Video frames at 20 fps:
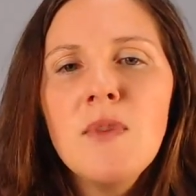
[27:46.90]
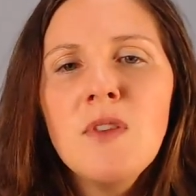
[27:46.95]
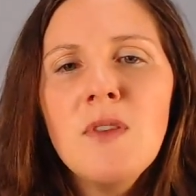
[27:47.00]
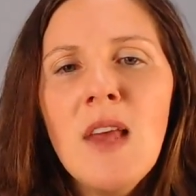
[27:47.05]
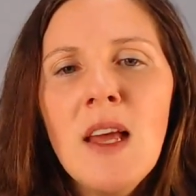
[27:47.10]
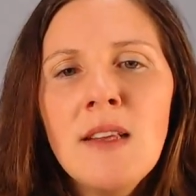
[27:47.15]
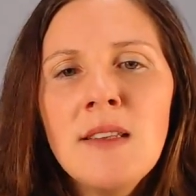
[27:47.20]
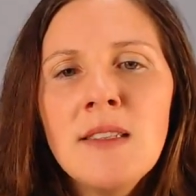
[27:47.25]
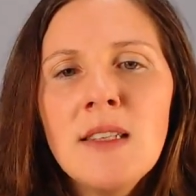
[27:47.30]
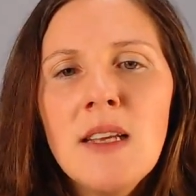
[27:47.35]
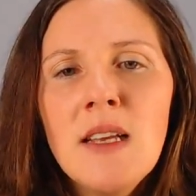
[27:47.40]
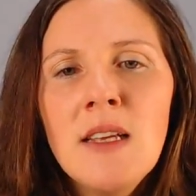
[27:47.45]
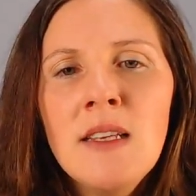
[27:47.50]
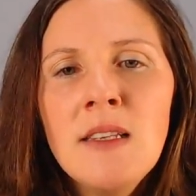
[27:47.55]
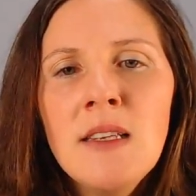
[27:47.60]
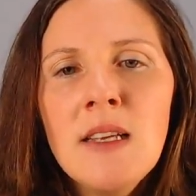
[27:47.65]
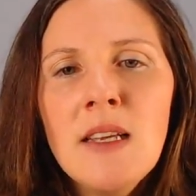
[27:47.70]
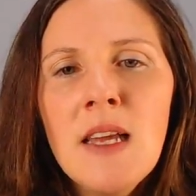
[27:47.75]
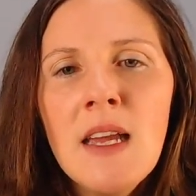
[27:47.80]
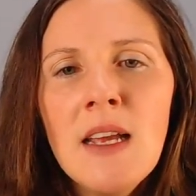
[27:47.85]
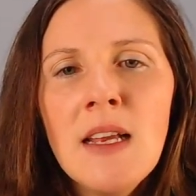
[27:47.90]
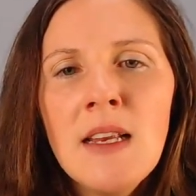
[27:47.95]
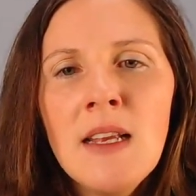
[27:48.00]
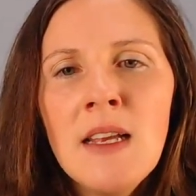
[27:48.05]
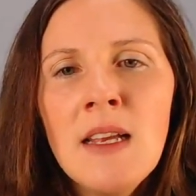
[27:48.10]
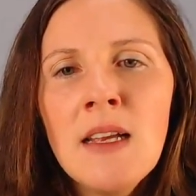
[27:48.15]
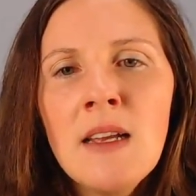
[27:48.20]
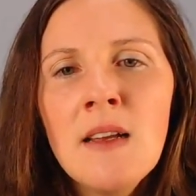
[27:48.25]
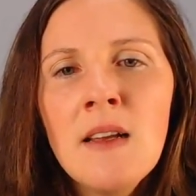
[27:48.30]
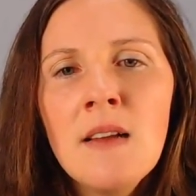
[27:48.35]
So that's
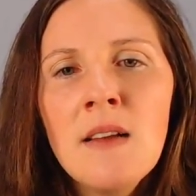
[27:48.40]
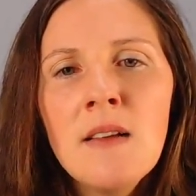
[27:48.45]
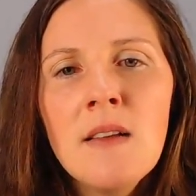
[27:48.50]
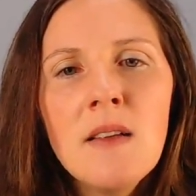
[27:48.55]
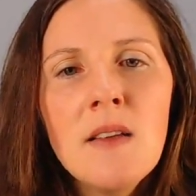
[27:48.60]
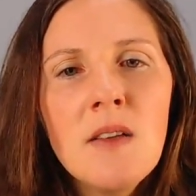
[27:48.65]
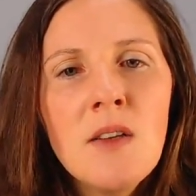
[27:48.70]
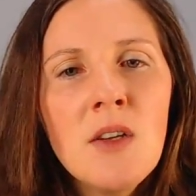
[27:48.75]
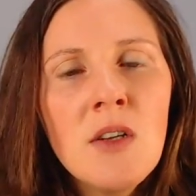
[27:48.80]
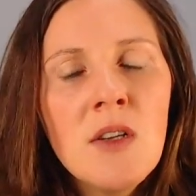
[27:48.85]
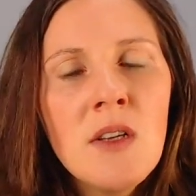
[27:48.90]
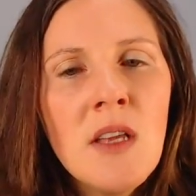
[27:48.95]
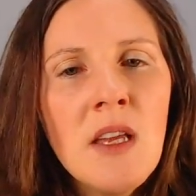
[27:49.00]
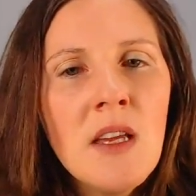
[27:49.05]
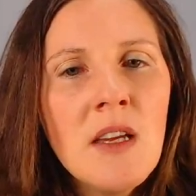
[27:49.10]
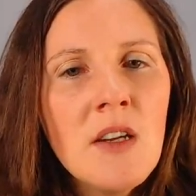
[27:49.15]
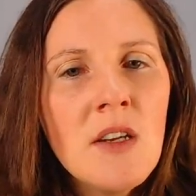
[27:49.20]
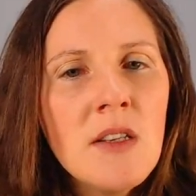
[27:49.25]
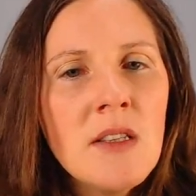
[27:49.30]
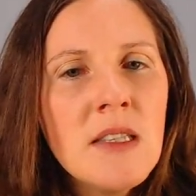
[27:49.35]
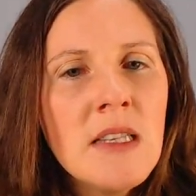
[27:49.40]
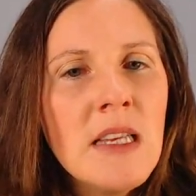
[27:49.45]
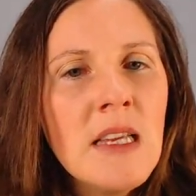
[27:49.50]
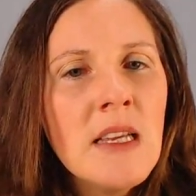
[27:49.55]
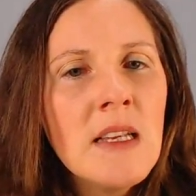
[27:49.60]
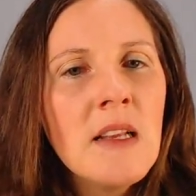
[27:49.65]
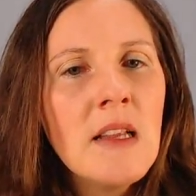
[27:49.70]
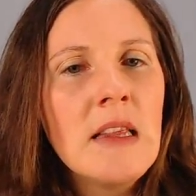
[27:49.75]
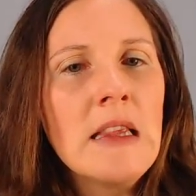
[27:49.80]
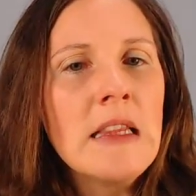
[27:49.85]
indicating he could
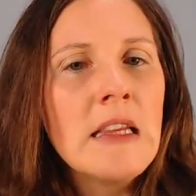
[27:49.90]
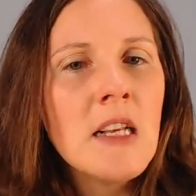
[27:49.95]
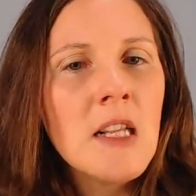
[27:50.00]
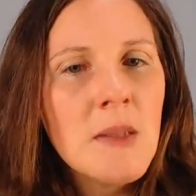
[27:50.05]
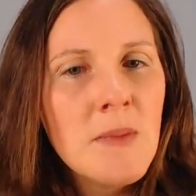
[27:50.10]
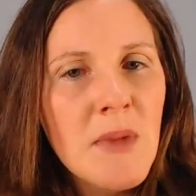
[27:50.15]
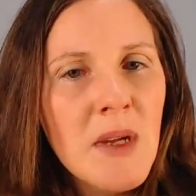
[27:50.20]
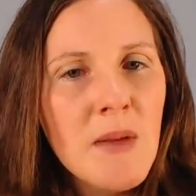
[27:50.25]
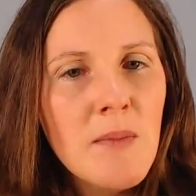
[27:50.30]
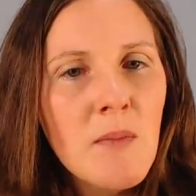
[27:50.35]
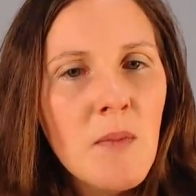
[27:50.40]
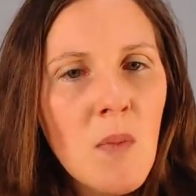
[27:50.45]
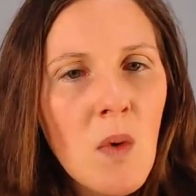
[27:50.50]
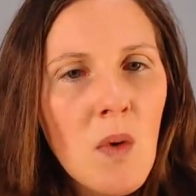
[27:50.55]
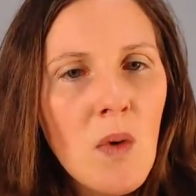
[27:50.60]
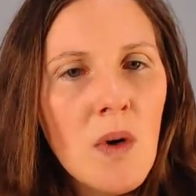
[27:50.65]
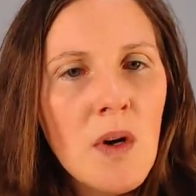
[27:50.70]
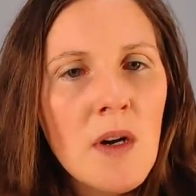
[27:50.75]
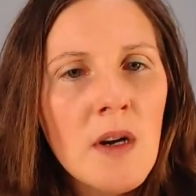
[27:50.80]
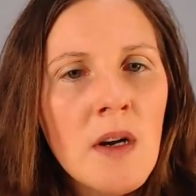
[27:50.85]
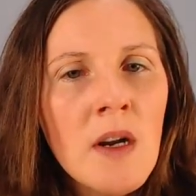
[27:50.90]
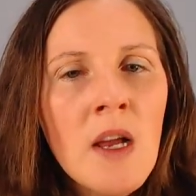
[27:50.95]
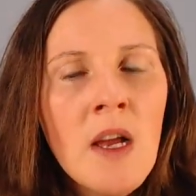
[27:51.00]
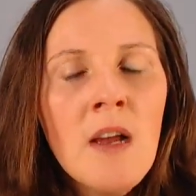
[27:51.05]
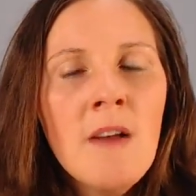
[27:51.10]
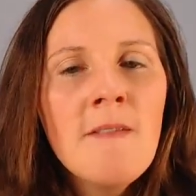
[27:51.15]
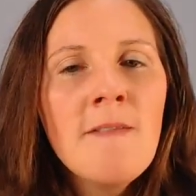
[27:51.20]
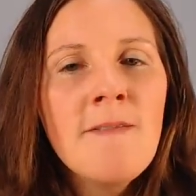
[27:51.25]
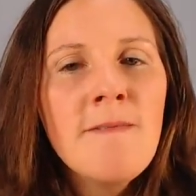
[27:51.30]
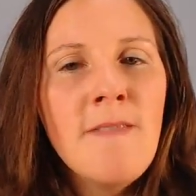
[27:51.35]
need a little bit more
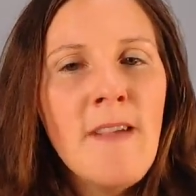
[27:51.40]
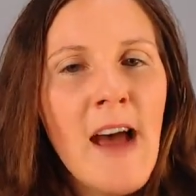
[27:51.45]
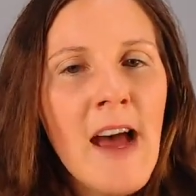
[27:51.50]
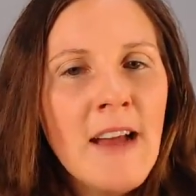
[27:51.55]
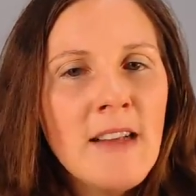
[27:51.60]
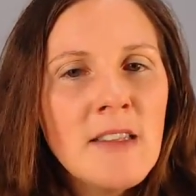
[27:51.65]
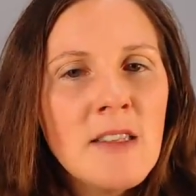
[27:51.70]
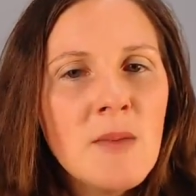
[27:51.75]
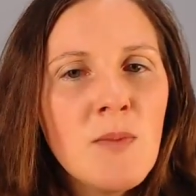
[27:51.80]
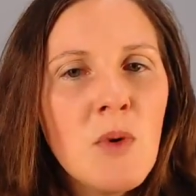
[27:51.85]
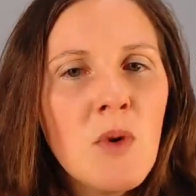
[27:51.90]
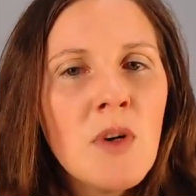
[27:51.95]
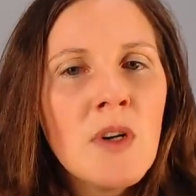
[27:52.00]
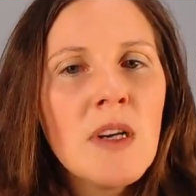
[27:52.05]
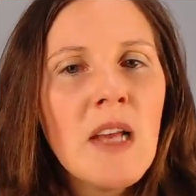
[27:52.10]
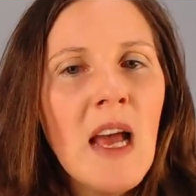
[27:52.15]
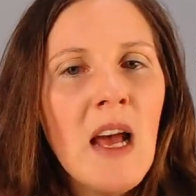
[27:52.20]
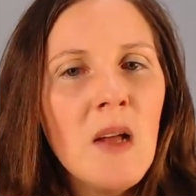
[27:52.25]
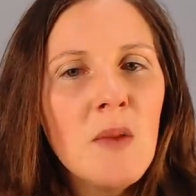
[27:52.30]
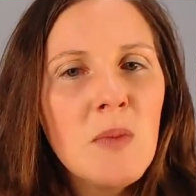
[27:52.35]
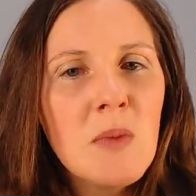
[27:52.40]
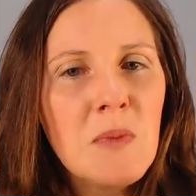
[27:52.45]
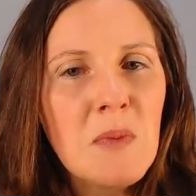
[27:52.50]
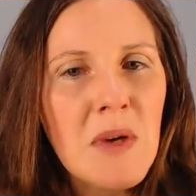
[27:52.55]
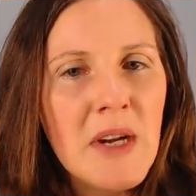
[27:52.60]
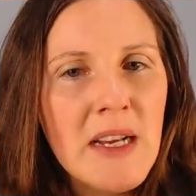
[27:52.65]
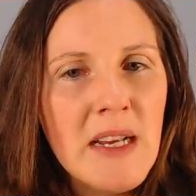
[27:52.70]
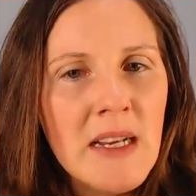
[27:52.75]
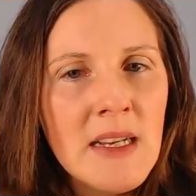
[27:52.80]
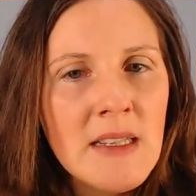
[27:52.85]
fat support, help
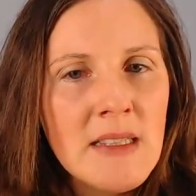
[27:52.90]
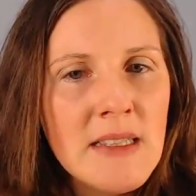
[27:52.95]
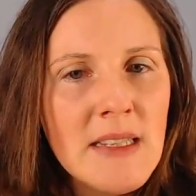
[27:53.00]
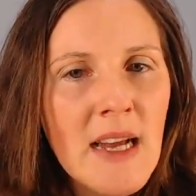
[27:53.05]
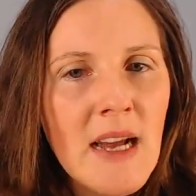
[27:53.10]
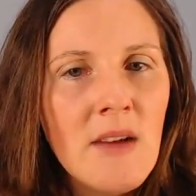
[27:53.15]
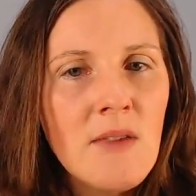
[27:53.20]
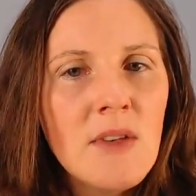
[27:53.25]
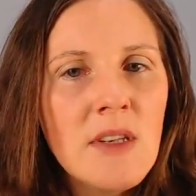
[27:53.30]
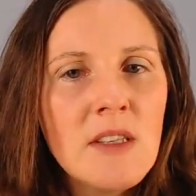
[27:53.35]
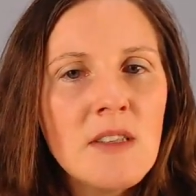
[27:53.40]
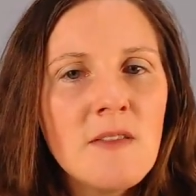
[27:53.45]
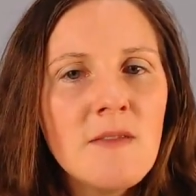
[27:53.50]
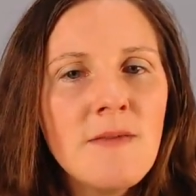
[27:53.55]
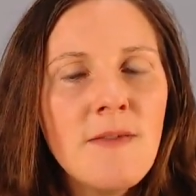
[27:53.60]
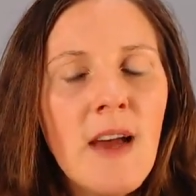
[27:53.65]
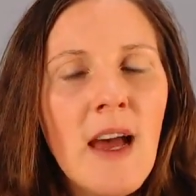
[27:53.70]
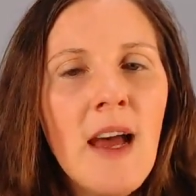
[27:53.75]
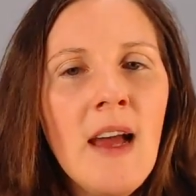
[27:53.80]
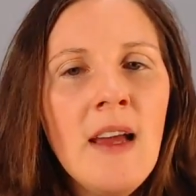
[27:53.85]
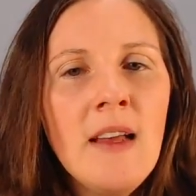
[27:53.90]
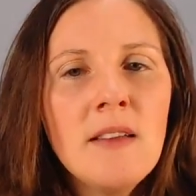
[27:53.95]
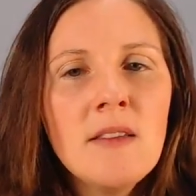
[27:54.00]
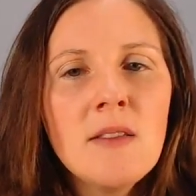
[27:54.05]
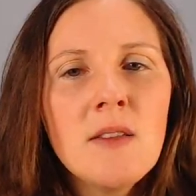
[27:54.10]
breaking down his fat.